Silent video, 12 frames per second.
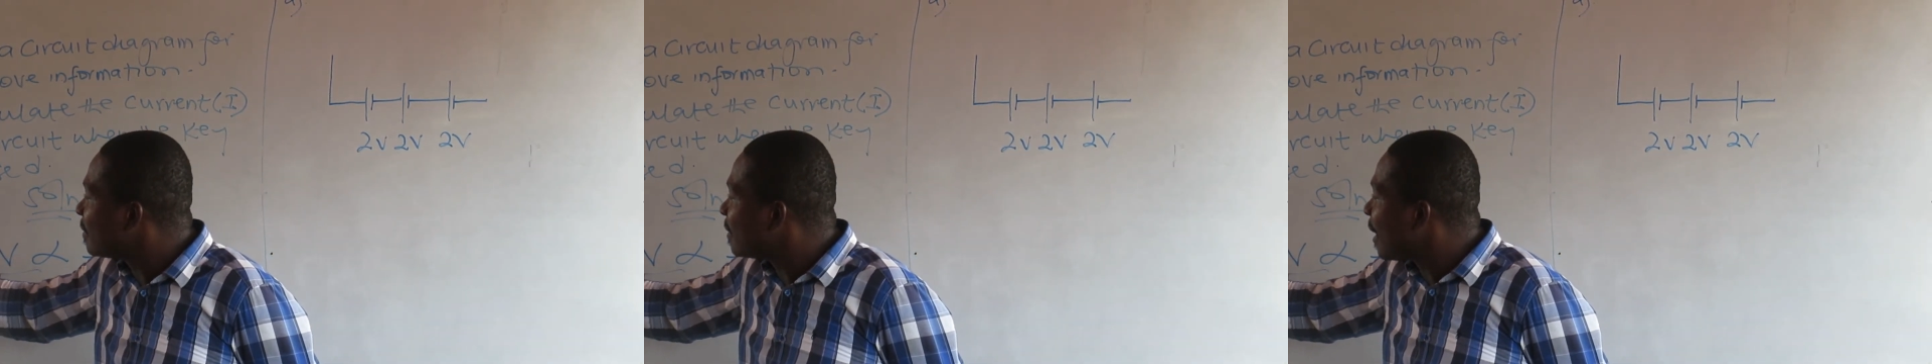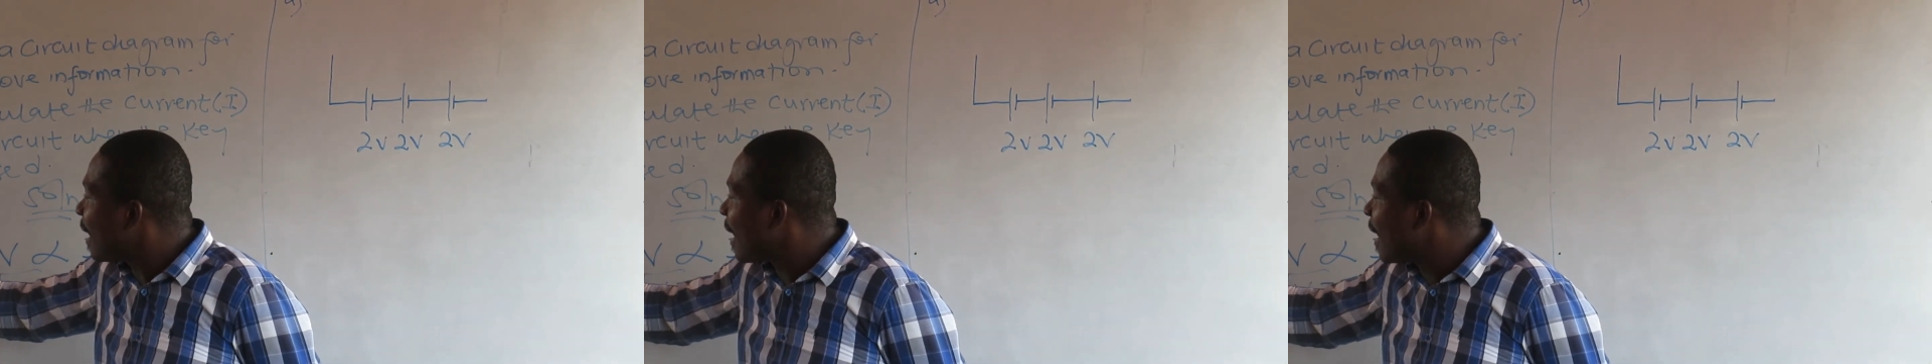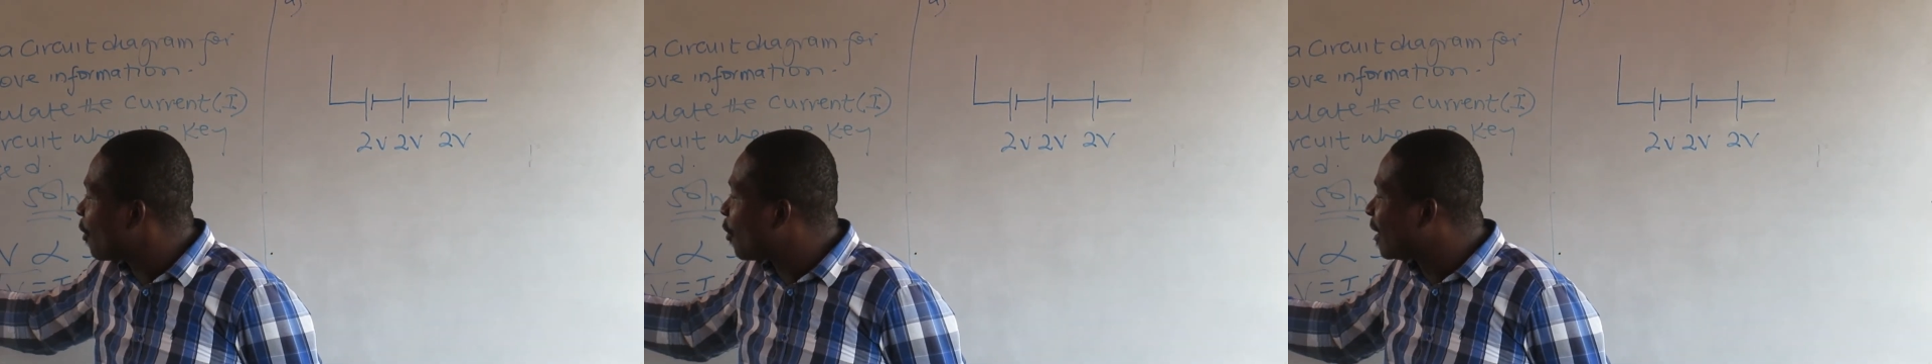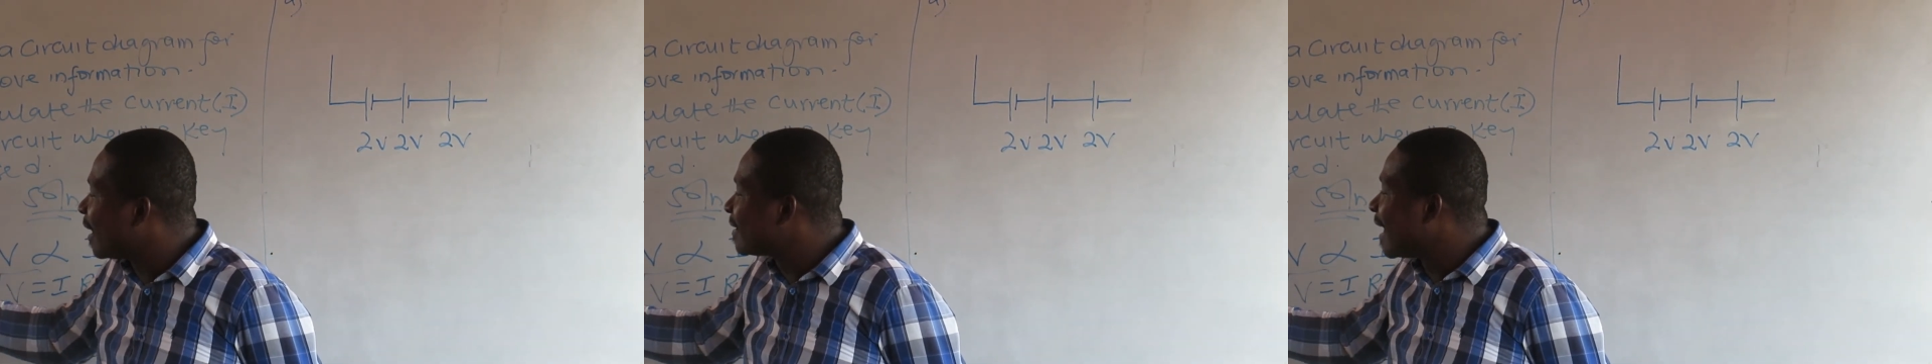Are
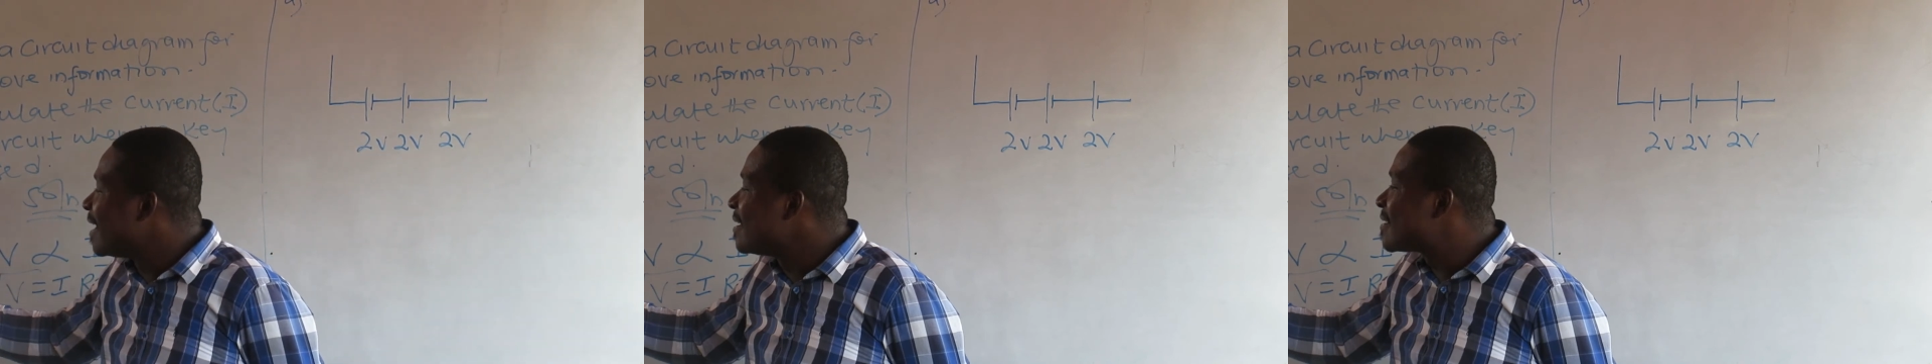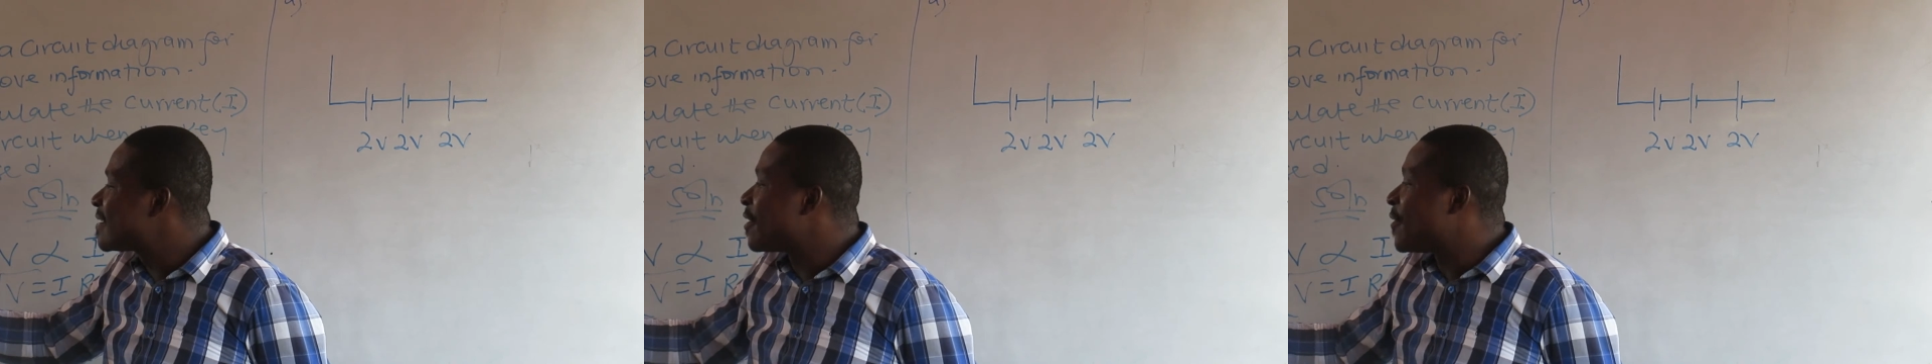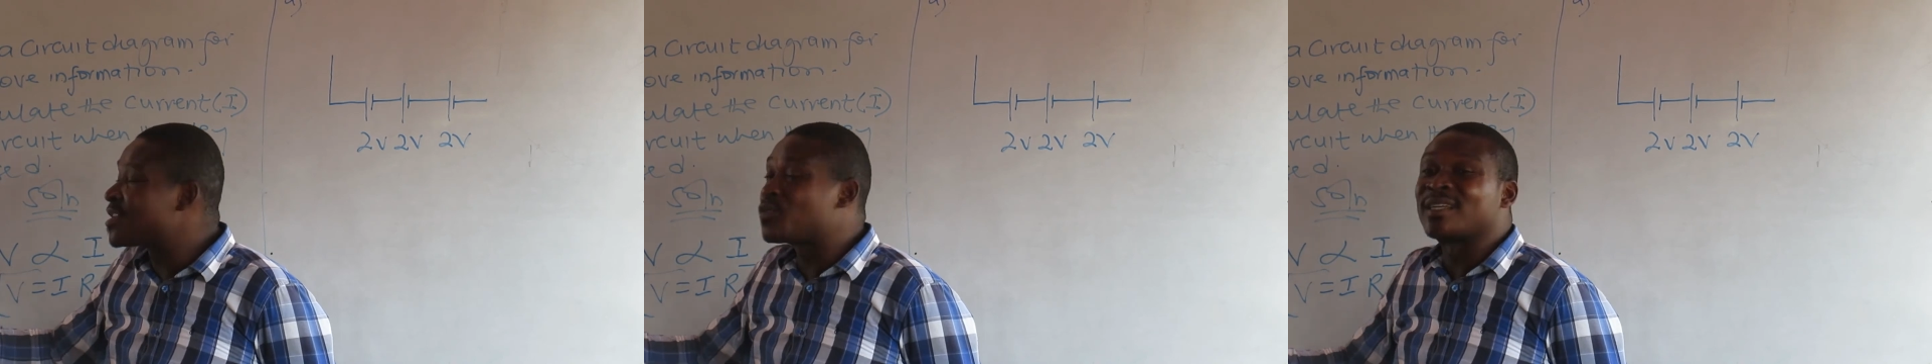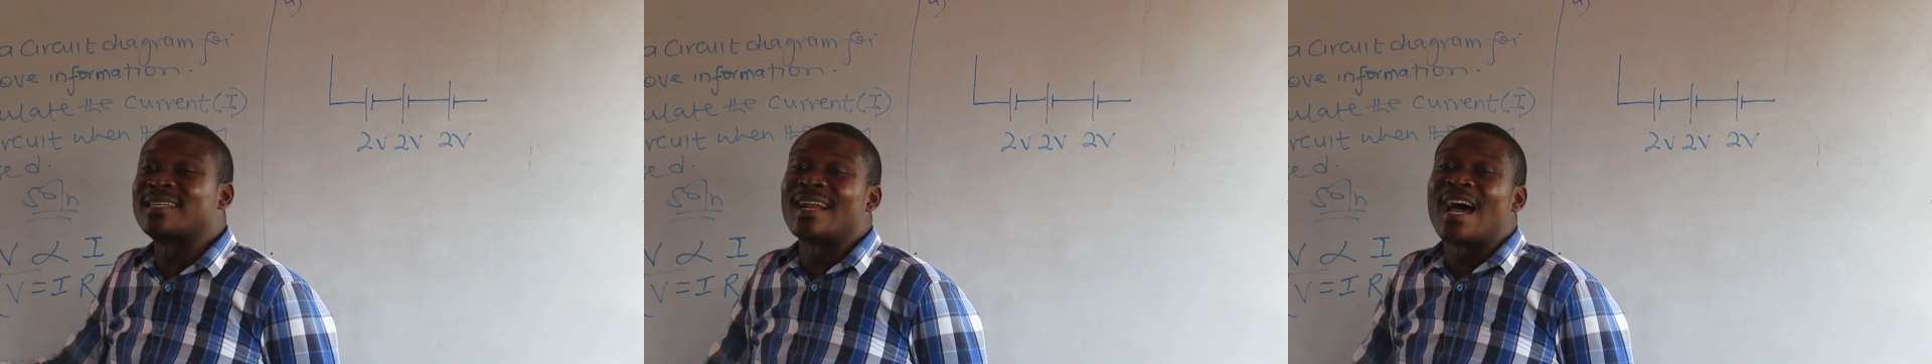connected in series
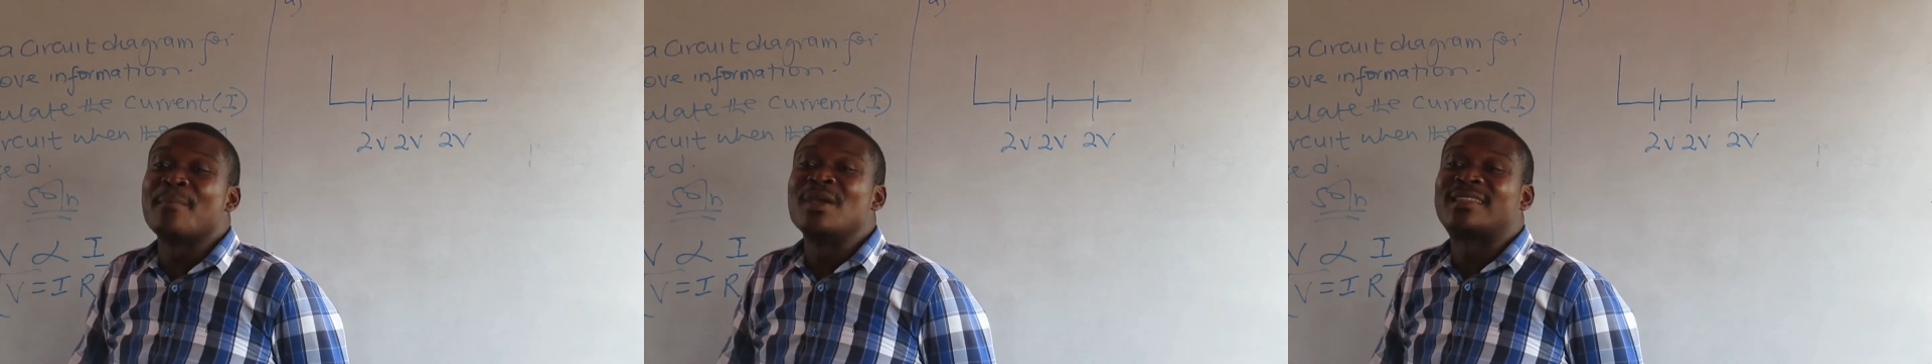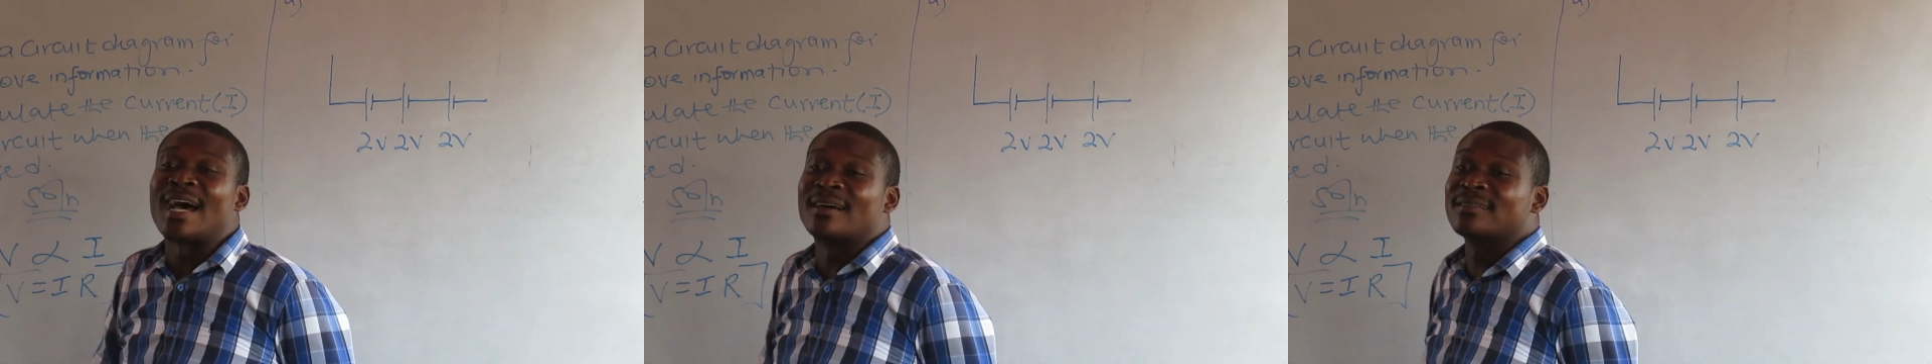with an ammeter.